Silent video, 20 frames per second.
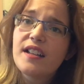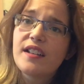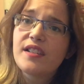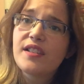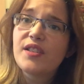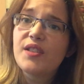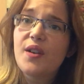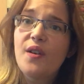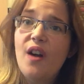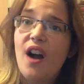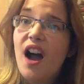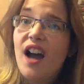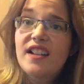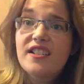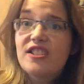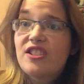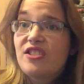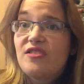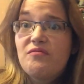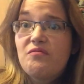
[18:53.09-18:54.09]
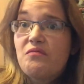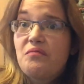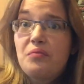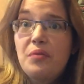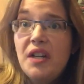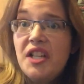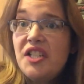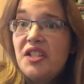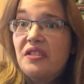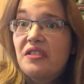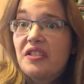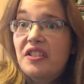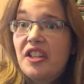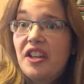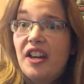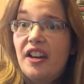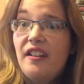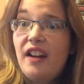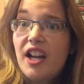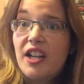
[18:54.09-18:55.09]
So I really don't
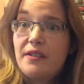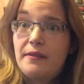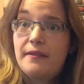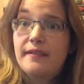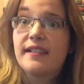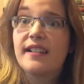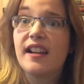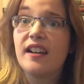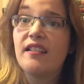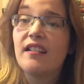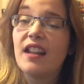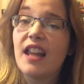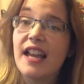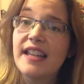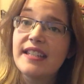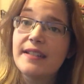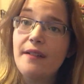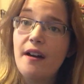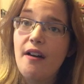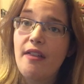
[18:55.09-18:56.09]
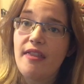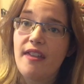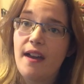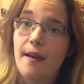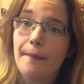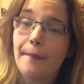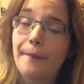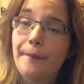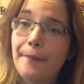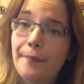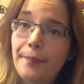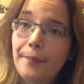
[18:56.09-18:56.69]
care. I couldn't care less about them.